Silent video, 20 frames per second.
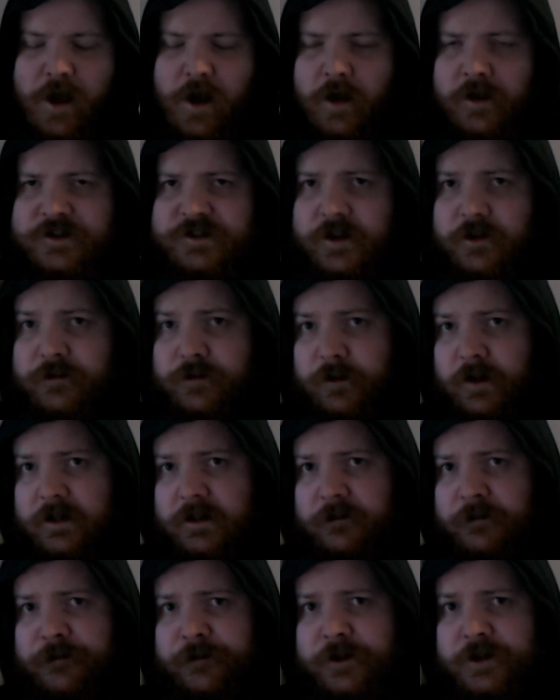So throughout
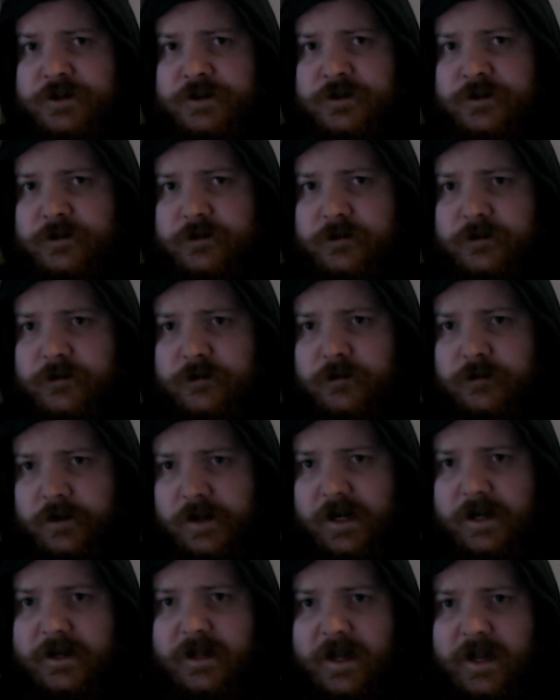the first
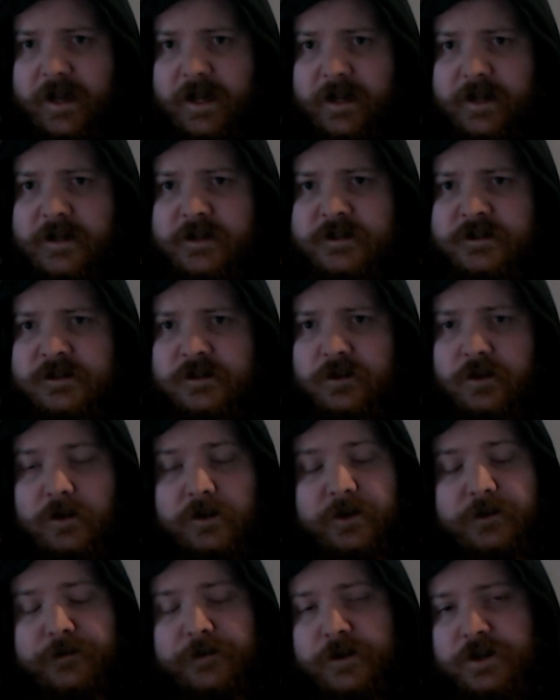3 days,
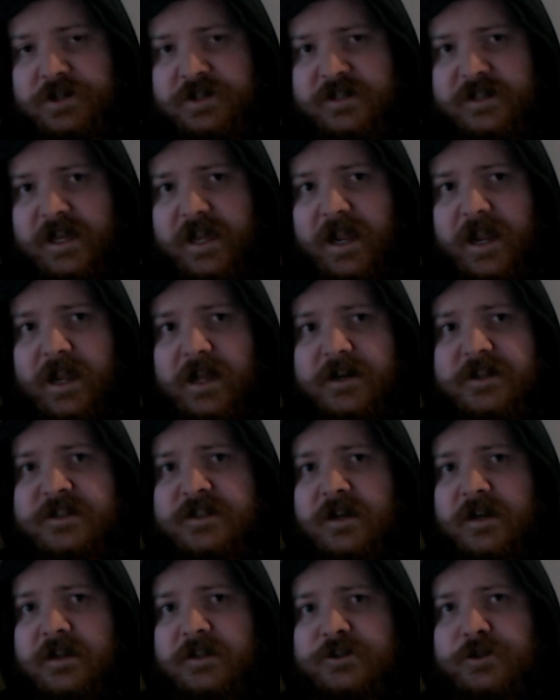on the first day I
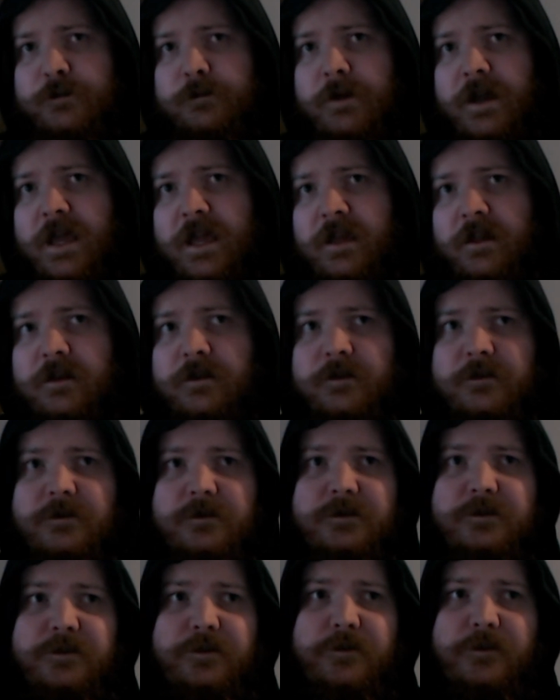decided to make
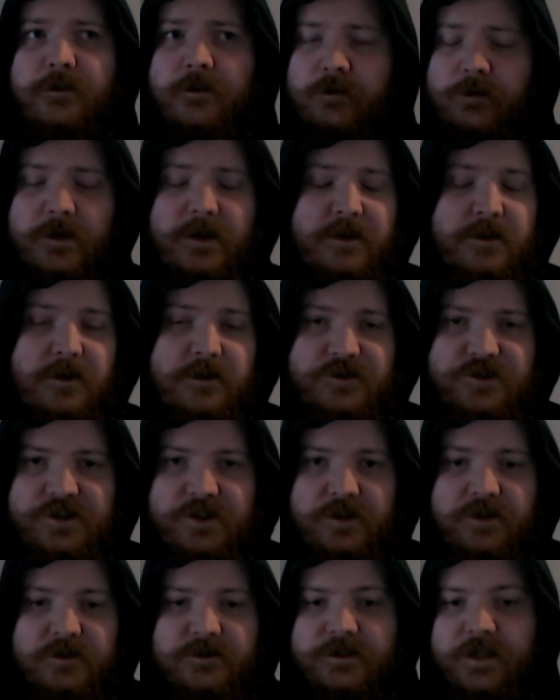3
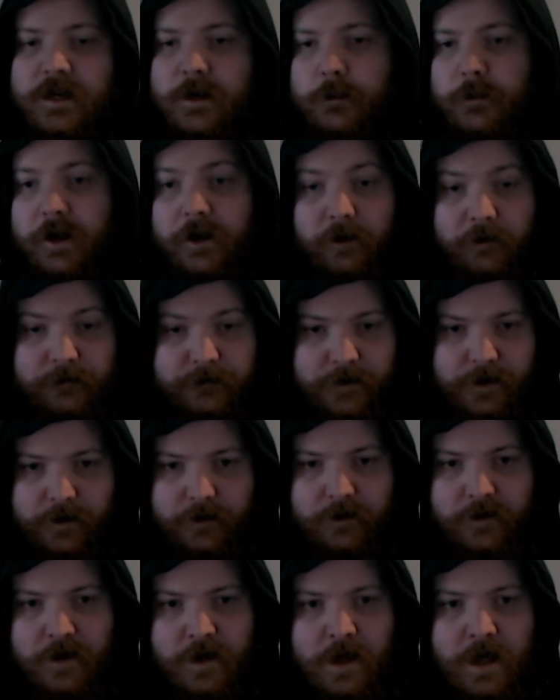consoles and a
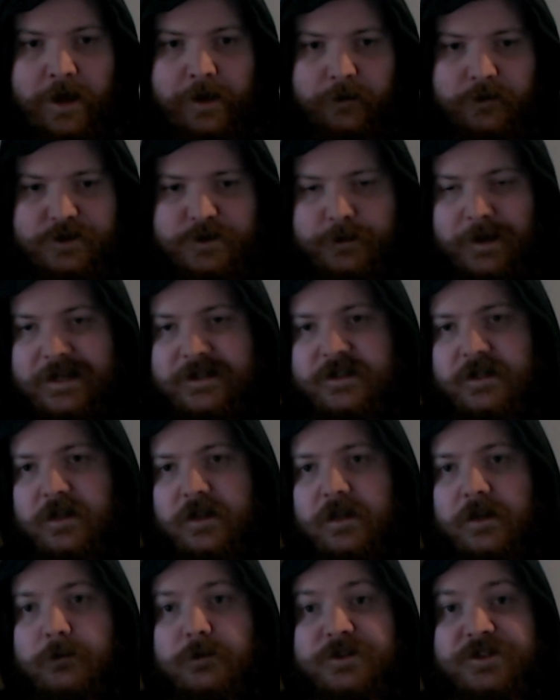microphone, which
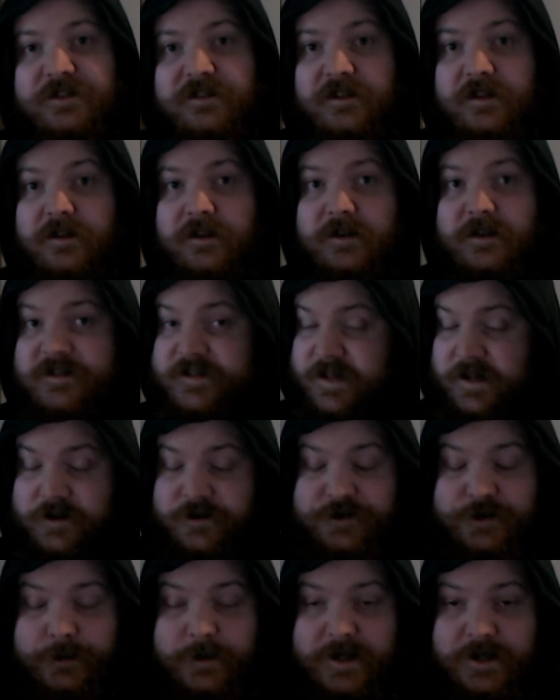basically was a Nintendo
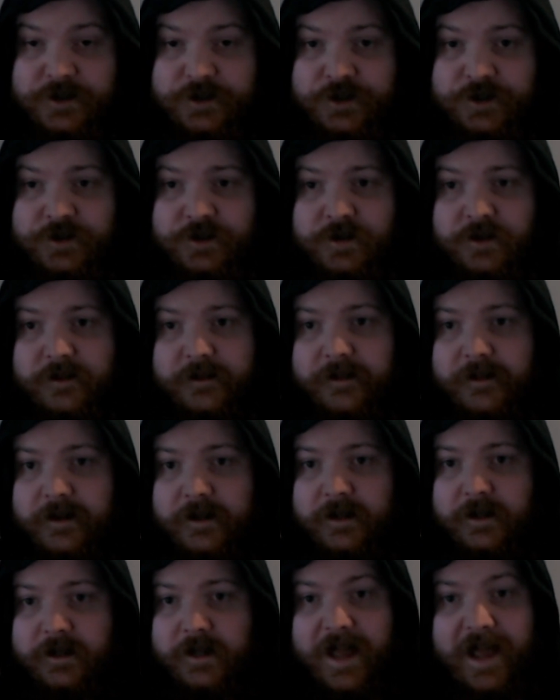Switch,
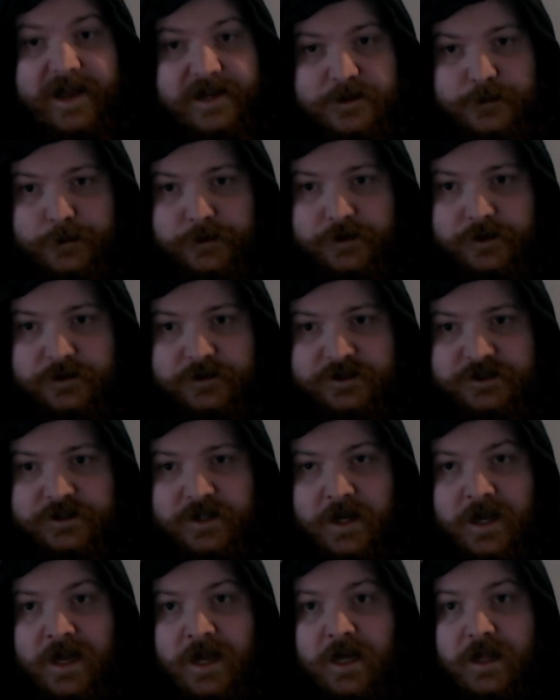the Xbox,
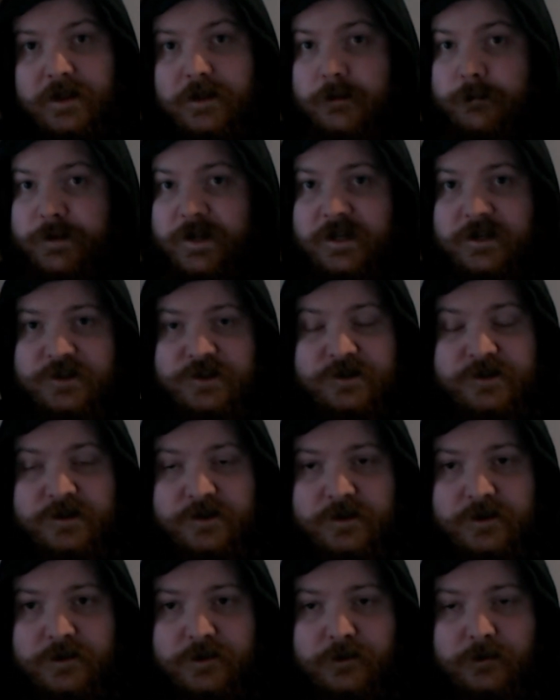the
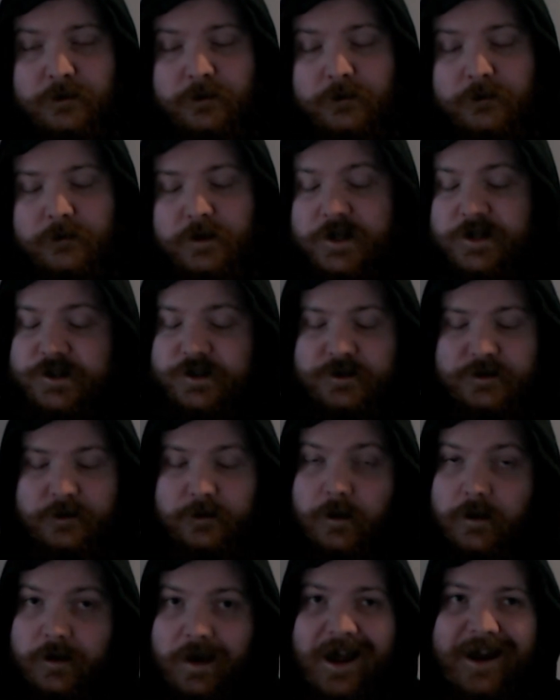PS2, which
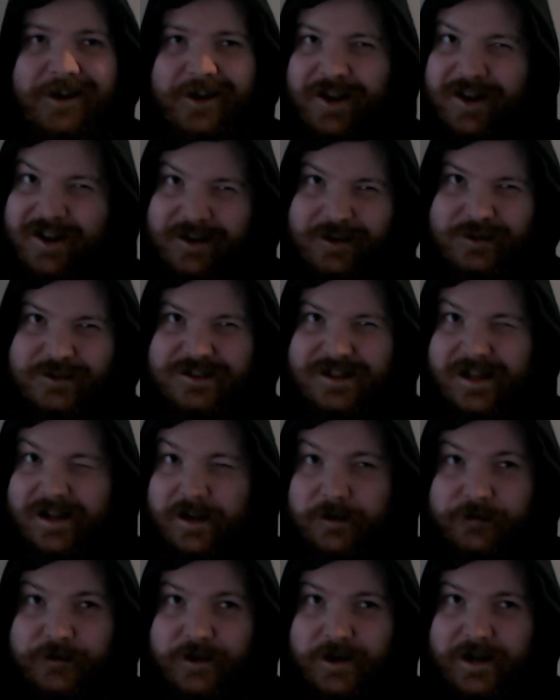I know it looks like
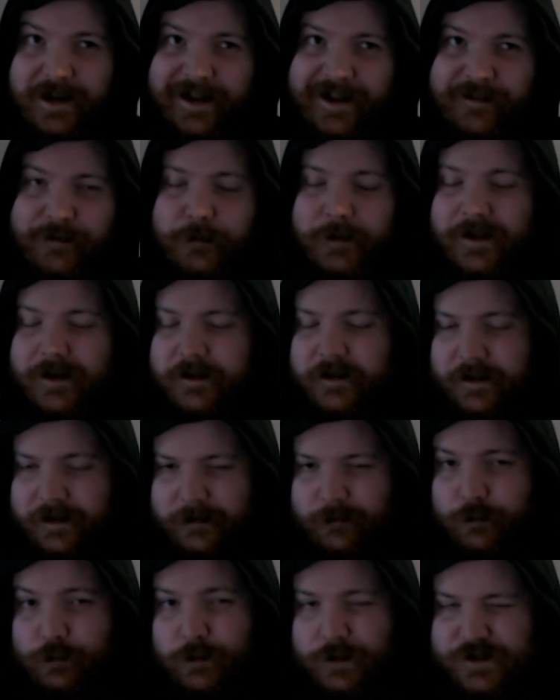a 5, but it
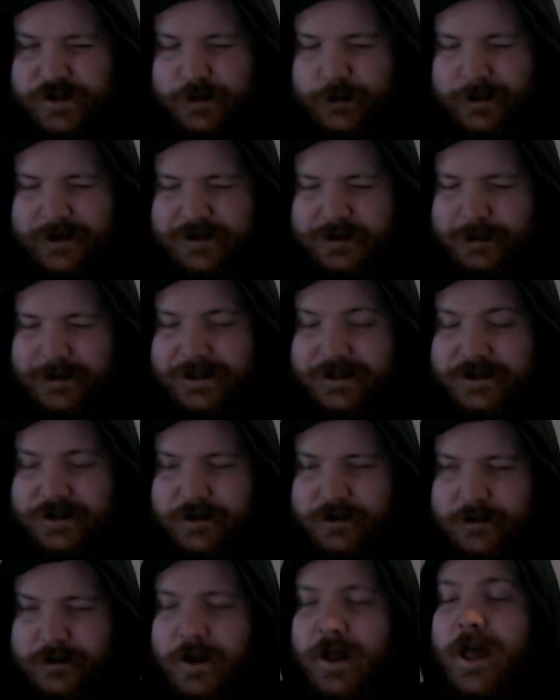was supposed to be
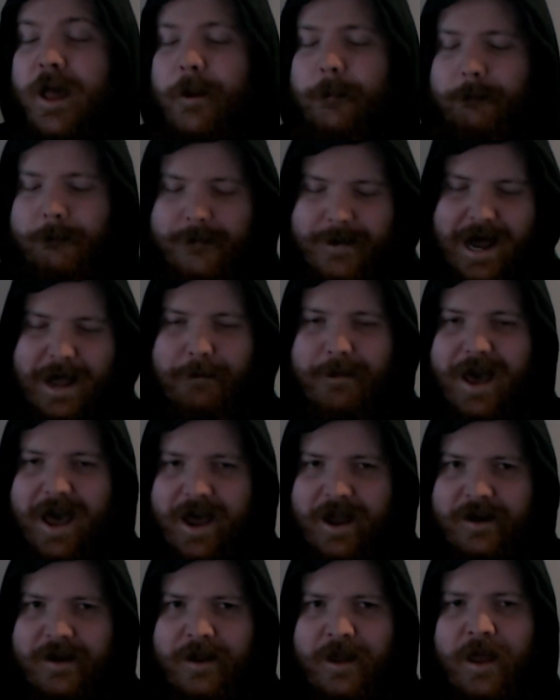2, my
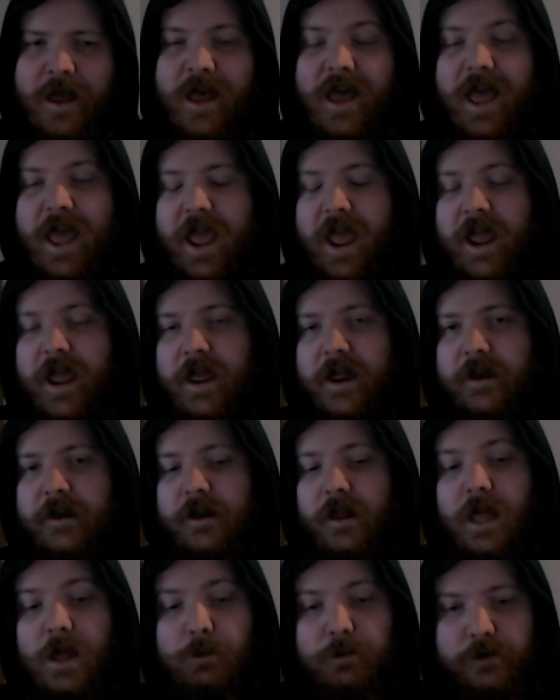bad,
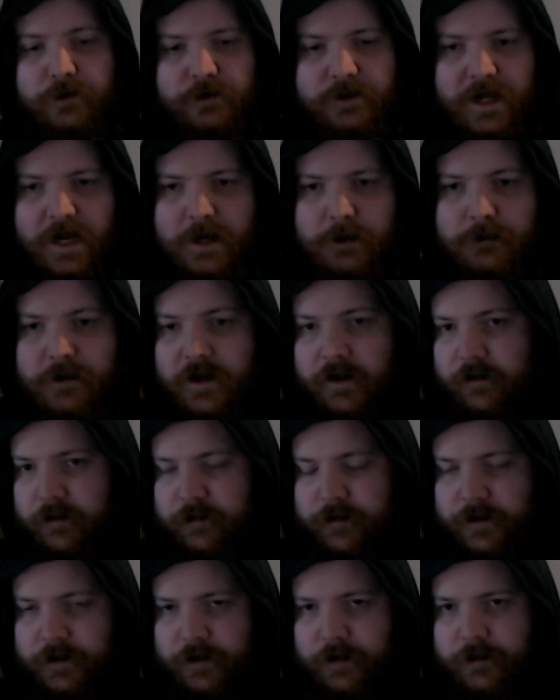and a Blue Yeti
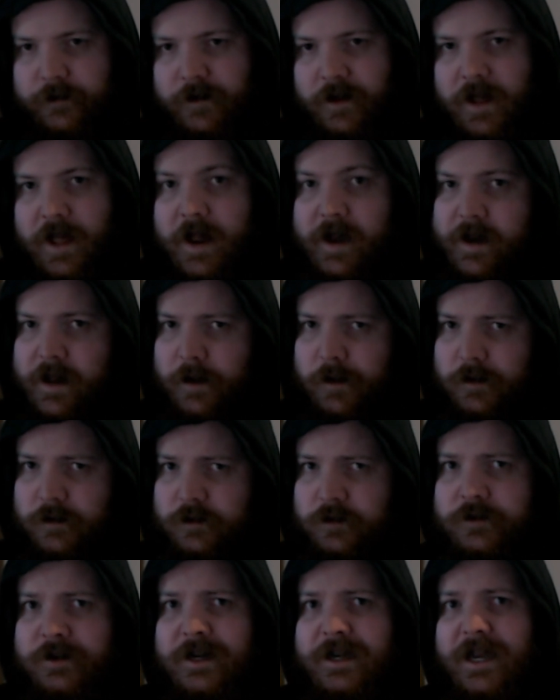microphone. Now
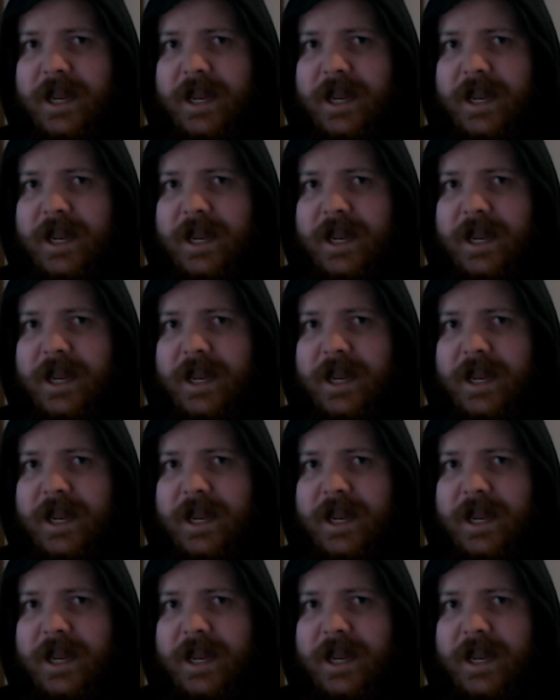looking